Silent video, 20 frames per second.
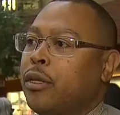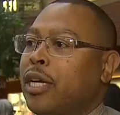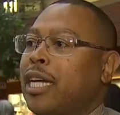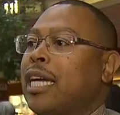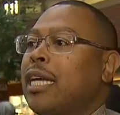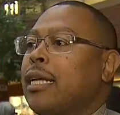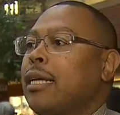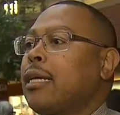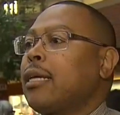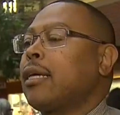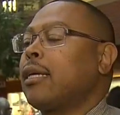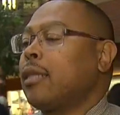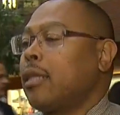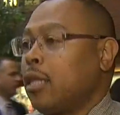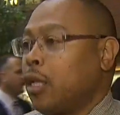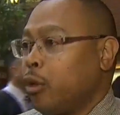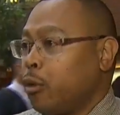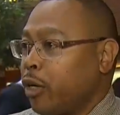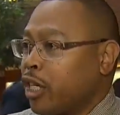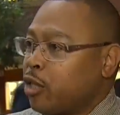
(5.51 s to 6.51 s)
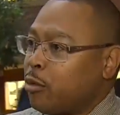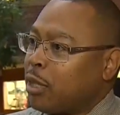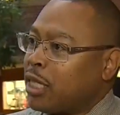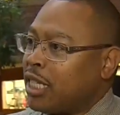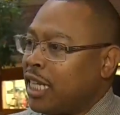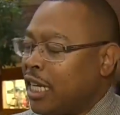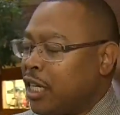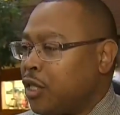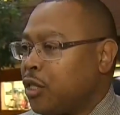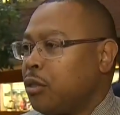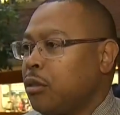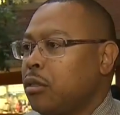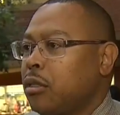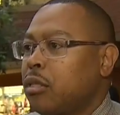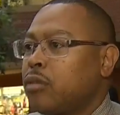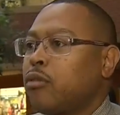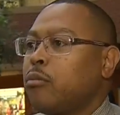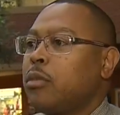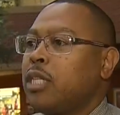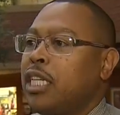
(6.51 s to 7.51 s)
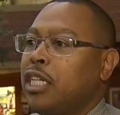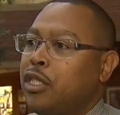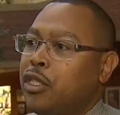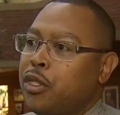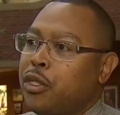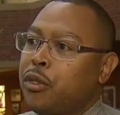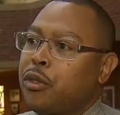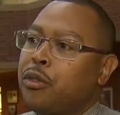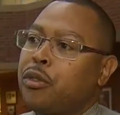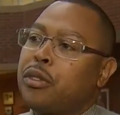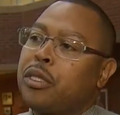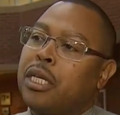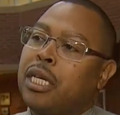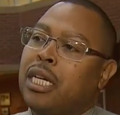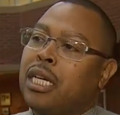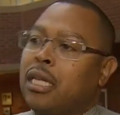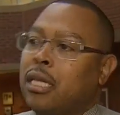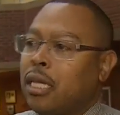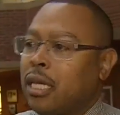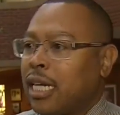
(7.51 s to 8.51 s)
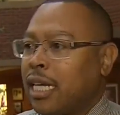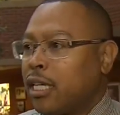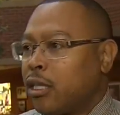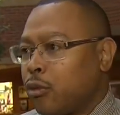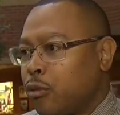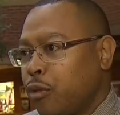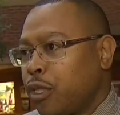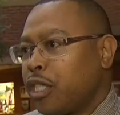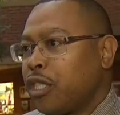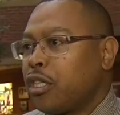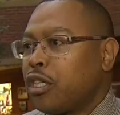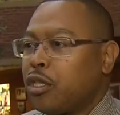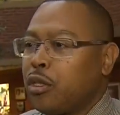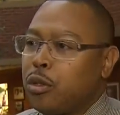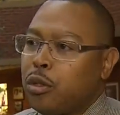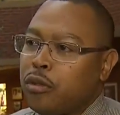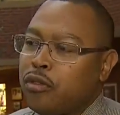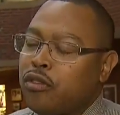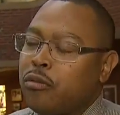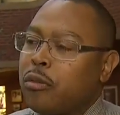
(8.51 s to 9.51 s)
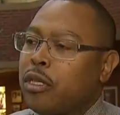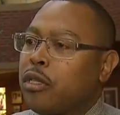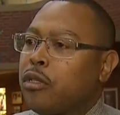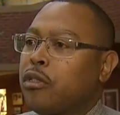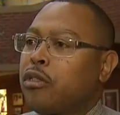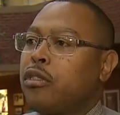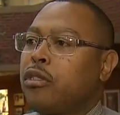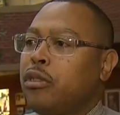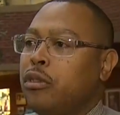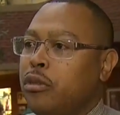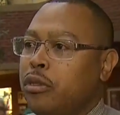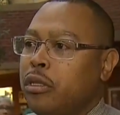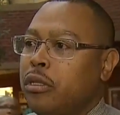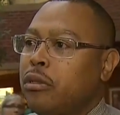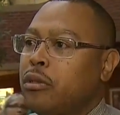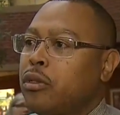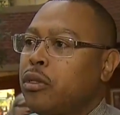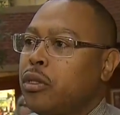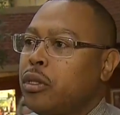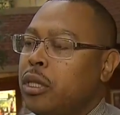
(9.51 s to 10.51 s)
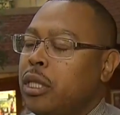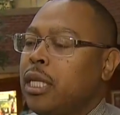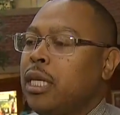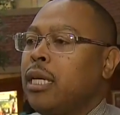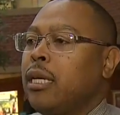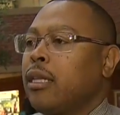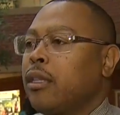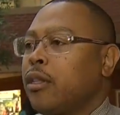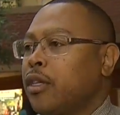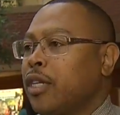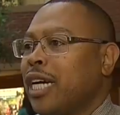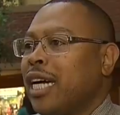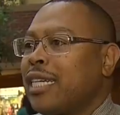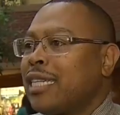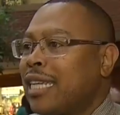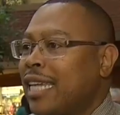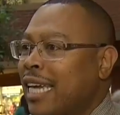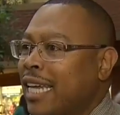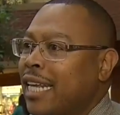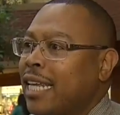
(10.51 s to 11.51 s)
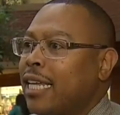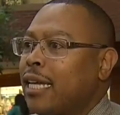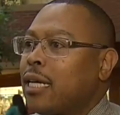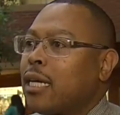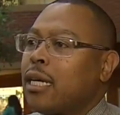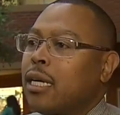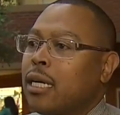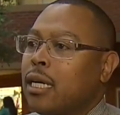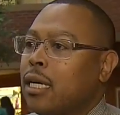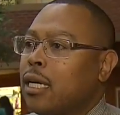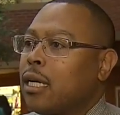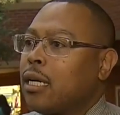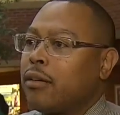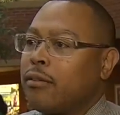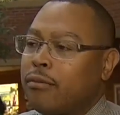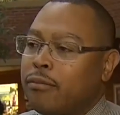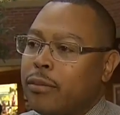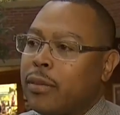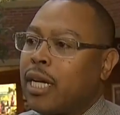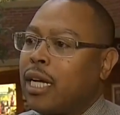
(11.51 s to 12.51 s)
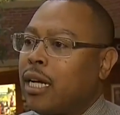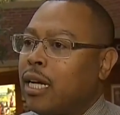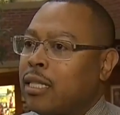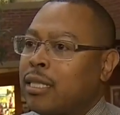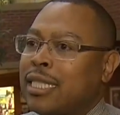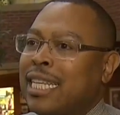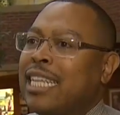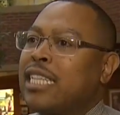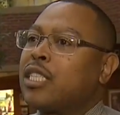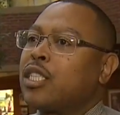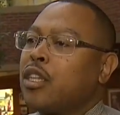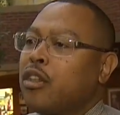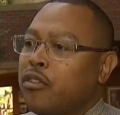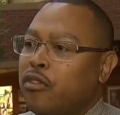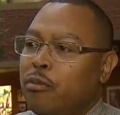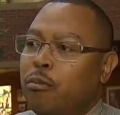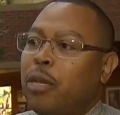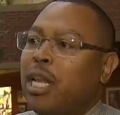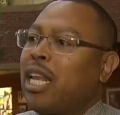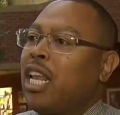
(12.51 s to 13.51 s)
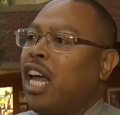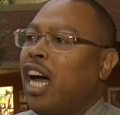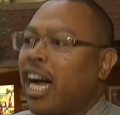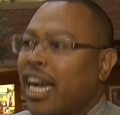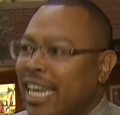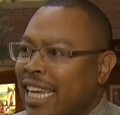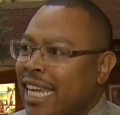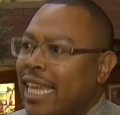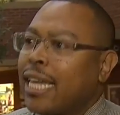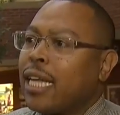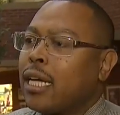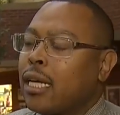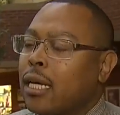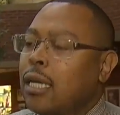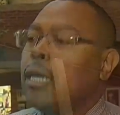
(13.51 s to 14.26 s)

They're getting low expectations from teachers. They're getting ridicule from other students. They're not getting a, a, a sense of belonging.